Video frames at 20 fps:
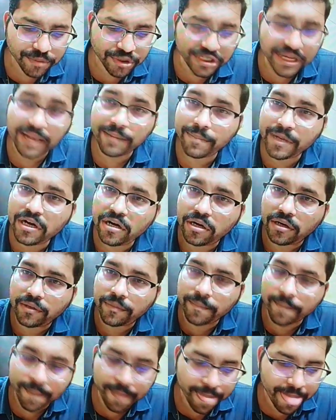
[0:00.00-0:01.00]
shall
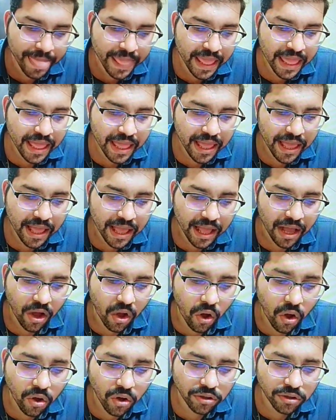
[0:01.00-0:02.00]
burn,
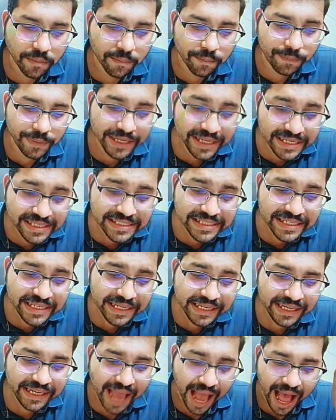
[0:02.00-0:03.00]
or
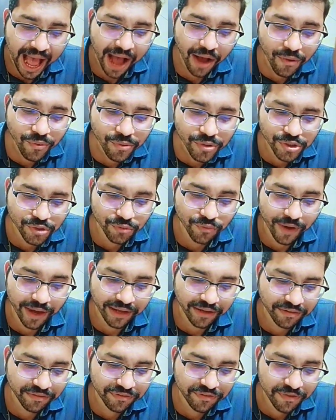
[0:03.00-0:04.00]
busy
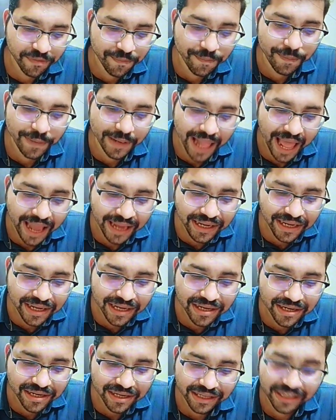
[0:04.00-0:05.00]
housewife ply
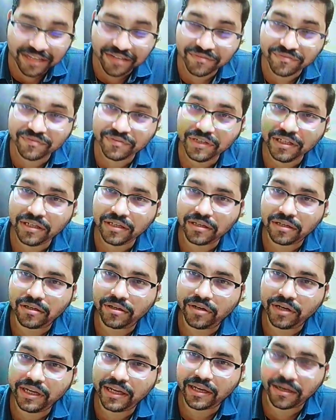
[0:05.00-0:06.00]
her evening
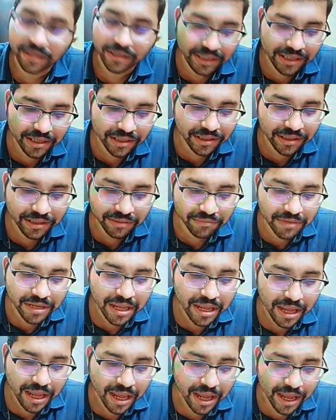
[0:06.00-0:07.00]
prayer.
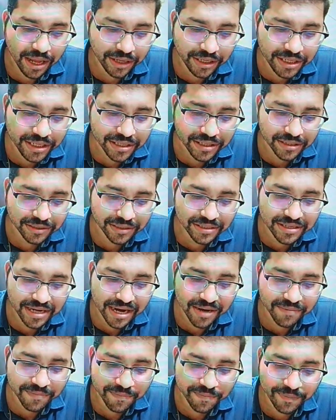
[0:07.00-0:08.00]
Here the
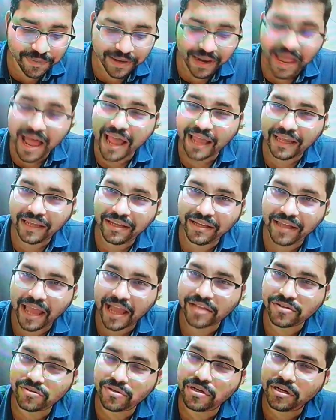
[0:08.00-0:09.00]
term ply
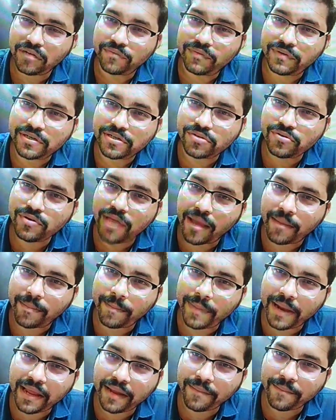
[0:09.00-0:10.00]
actually refers to
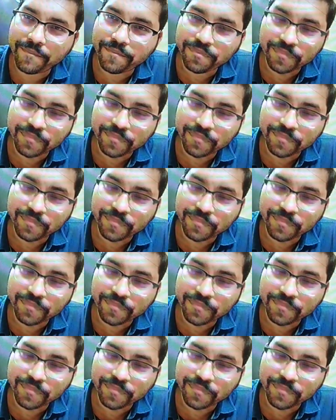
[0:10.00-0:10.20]
apply.